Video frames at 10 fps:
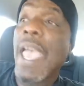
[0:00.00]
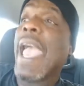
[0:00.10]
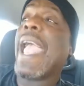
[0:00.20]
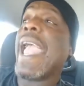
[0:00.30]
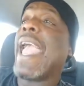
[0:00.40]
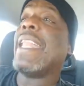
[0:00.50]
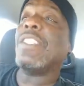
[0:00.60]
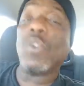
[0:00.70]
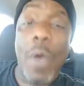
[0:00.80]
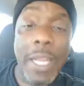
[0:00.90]
And he's
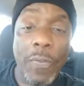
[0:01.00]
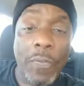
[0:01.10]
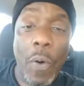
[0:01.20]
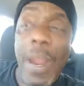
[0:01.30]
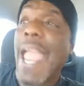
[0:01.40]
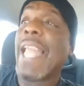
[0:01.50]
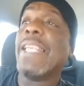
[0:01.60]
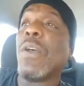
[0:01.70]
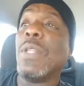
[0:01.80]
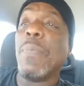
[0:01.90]
24, and he's
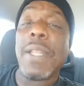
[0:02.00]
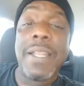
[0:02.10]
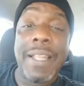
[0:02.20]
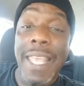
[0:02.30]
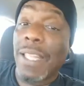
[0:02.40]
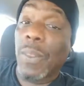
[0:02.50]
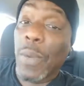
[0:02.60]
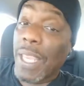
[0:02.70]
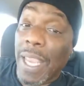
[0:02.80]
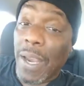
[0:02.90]
only been in the league
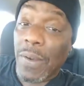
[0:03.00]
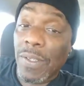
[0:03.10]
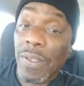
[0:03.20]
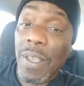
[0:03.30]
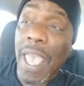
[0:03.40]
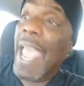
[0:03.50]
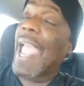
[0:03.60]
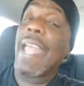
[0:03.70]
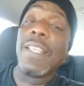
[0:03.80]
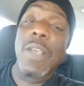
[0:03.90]
3 years.
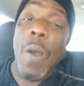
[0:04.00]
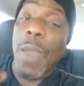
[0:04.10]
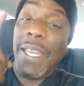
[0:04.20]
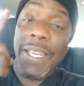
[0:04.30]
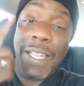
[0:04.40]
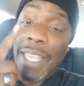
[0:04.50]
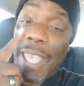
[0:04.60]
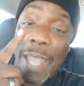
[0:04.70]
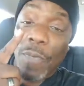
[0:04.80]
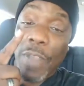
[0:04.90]
And he's already the league
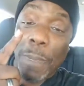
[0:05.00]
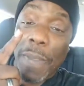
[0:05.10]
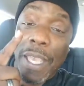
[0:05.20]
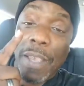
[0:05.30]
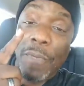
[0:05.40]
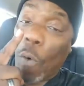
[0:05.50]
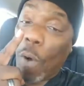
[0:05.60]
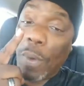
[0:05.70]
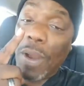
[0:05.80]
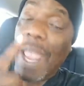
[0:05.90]
MVP,
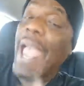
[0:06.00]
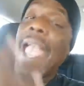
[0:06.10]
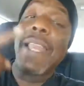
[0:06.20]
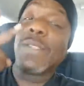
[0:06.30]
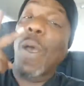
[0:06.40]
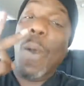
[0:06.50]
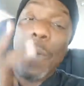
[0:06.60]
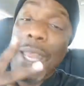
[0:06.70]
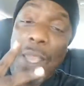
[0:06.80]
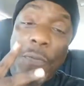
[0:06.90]
former. And he's
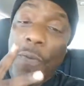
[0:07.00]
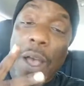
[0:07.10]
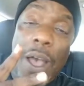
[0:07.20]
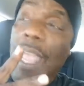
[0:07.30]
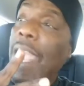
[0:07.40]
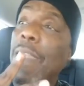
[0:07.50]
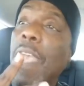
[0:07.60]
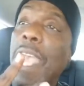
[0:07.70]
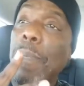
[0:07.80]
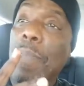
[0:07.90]
already a
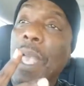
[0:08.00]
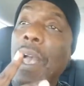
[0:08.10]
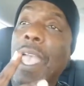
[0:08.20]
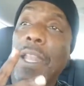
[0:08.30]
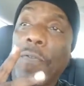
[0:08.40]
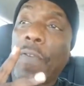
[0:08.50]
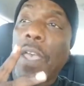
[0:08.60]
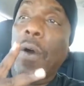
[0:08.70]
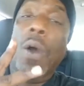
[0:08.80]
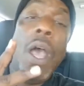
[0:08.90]

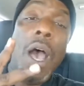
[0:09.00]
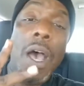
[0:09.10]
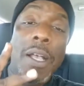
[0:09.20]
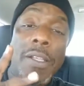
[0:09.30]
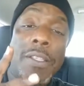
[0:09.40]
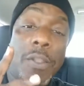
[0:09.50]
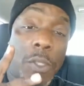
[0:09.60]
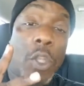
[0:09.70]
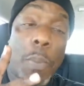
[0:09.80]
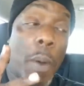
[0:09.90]
NFL
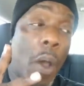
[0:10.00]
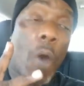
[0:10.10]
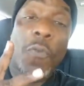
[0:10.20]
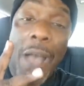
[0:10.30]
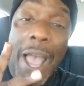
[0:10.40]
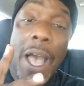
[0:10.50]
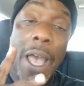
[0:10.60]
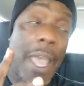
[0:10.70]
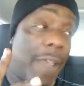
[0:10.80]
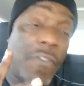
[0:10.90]
Super Bowl
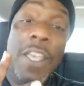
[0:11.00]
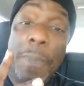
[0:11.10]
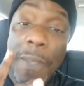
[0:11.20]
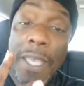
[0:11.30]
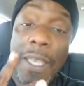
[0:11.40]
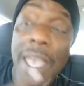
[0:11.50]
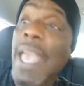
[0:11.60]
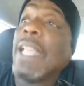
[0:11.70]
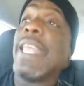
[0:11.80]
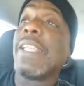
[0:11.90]
MVP.
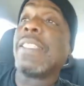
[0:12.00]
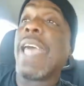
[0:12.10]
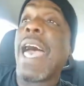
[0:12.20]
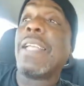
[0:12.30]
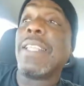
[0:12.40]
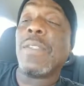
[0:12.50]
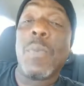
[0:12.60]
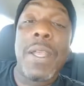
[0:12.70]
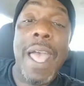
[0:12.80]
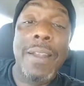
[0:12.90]
This guy just went out.